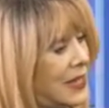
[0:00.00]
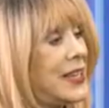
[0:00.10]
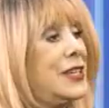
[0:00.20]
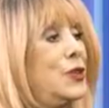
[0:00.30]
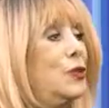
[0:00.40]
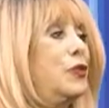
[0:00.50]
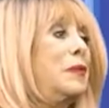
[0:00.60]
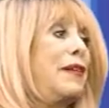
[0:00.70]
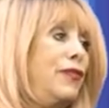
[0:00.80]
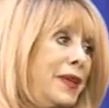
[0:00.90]
As I do
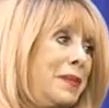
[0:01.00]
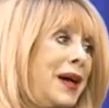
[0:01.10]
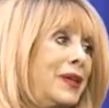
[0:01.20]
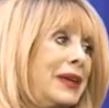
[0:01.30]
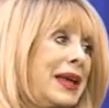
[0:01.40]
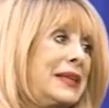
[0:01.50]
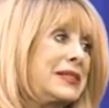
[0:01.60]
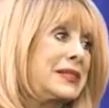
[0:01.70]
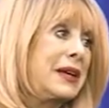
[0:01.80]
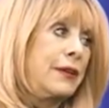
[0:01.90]
for my female
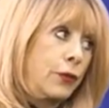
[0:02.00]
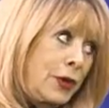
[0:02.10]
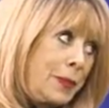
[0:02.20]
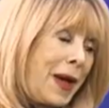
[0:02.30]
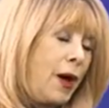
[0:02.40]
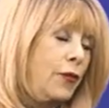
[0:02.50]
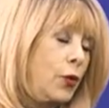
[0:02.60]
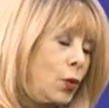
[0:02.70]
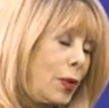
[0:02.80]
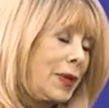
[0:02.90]
clients, very
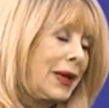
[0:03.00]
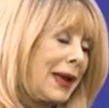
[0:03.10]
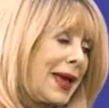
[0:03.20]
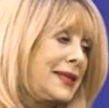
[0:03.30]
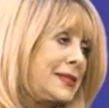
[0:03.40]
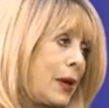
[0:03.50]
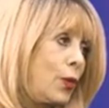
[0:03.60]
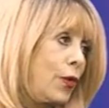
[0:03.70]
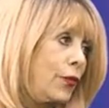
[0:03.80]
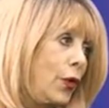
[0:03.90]
powerful women clients
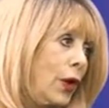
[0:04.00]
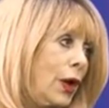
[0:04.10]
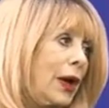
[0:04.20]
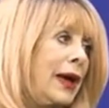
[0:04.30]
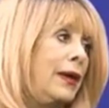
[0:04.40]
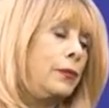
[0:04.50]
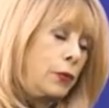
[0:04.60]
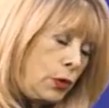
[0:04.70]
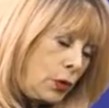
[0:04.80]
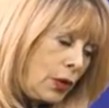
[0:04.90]
I work for,
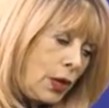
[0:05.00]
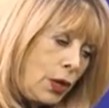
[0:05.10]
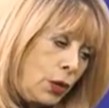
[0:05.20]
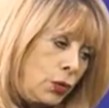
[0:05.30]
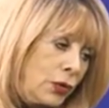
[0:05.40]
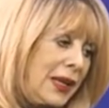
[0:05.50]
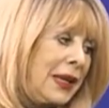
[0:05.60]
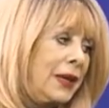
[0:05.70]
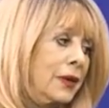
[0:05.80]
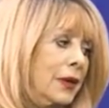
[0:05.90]
who
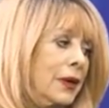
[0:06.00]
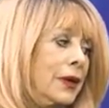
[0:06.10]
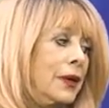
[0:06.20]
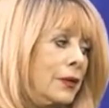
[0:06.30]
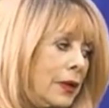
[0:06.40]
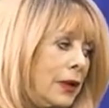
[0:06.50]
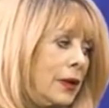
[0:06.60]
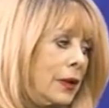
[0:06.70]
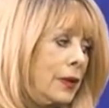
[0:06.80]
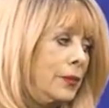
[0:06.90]
need
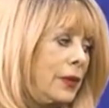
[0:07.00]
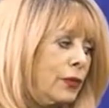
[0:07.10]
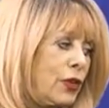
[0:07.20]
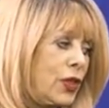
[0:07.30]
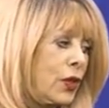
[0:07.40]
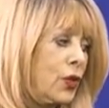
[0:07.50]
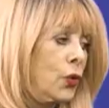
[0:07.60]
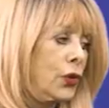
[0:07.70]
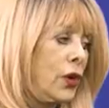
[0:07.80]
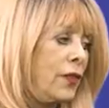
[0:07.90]
everything
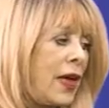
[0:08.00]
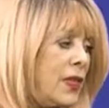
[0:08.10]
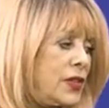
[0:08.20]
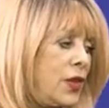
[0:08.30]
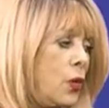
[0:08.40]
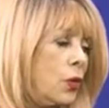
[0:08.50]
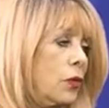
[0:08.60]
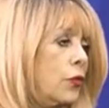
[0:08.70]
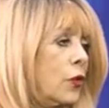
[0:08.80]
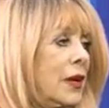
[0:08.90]
thought of, and there's no
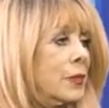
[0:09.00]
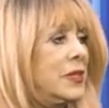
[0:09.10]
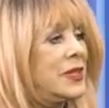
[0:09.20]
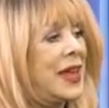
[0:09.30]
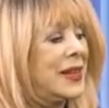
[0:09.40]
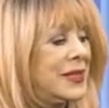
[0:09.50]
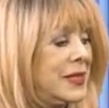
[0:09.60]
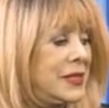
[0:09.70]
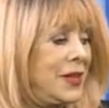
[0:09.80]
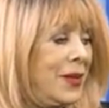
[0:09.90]
room for any
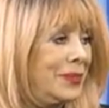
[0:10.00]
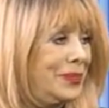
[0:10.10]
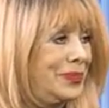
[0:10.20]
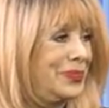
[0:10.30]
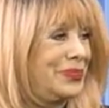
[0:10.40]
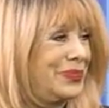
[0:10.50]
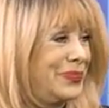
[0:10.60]
mistakes. There's not.